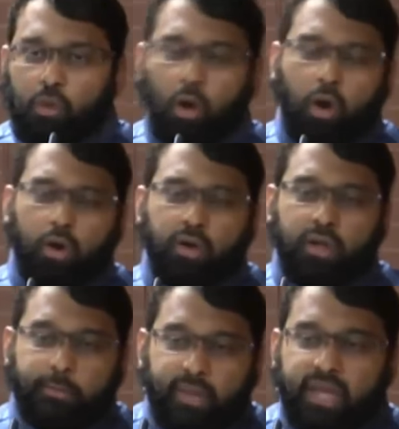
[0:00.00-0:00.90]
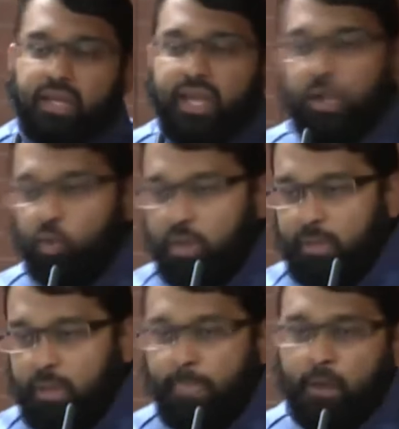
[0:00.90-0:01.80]
are men and
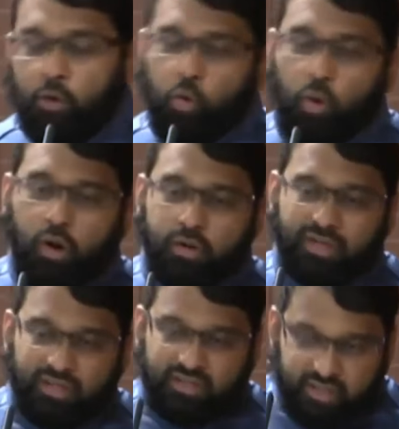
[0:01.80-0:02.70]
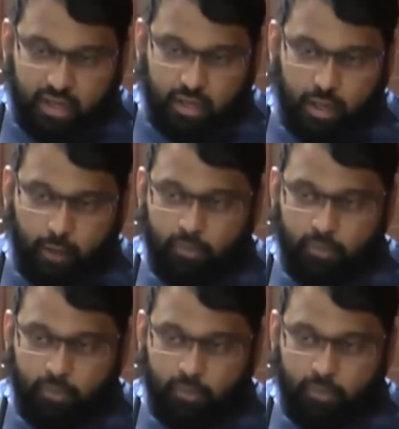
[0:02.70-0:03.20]
women who are sick